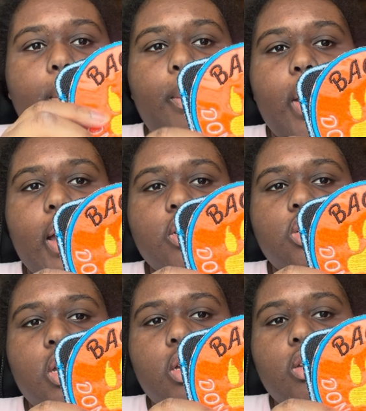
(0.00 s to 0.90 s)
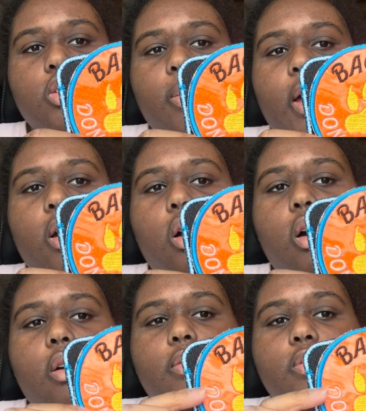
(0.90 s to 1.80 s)
patch set. So back
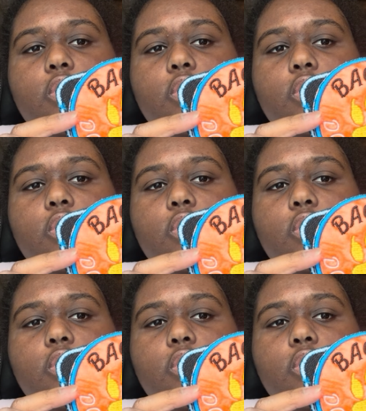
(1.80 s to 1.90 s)
off,